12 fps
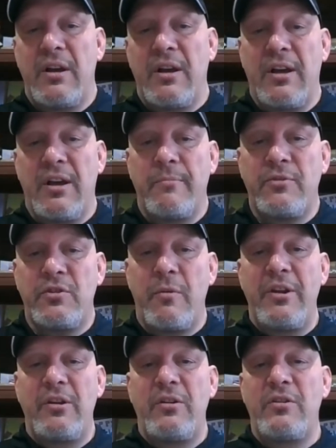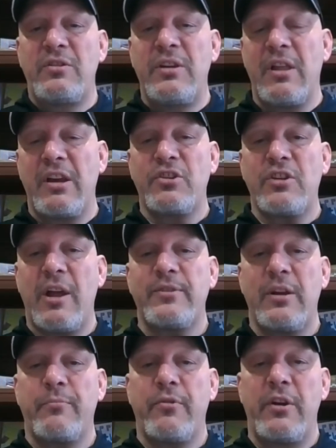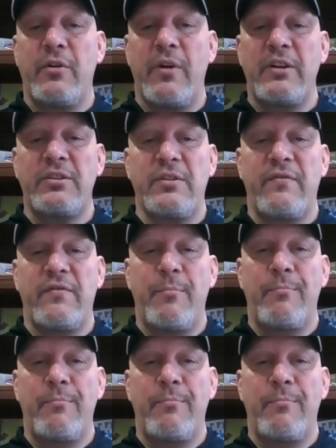So I mean, you see a lot of shops getting pretty aggressive.